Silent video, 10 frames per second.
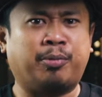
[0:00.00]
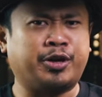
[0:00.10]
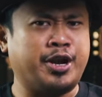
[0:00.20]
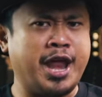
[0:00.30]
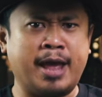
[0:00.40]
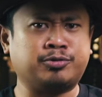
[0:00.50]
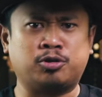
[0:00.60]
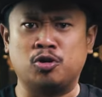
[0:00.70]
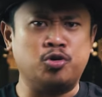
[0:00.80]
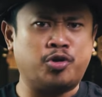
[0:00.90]
but an
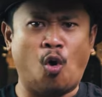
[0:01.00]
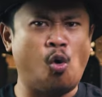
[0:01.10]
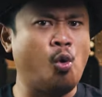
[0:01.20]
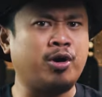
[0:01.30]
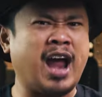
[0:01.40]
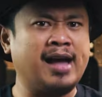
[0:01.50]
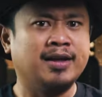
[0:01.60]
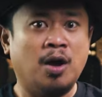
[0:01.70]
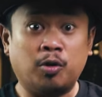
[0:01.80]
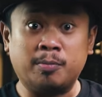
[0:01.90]
absolute horror
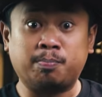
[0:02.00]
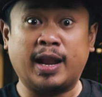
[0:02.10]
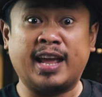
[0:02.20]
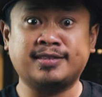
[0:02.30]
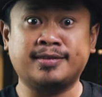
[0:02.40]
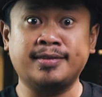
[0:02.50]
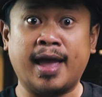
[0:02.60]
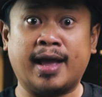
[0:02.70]
when placed in the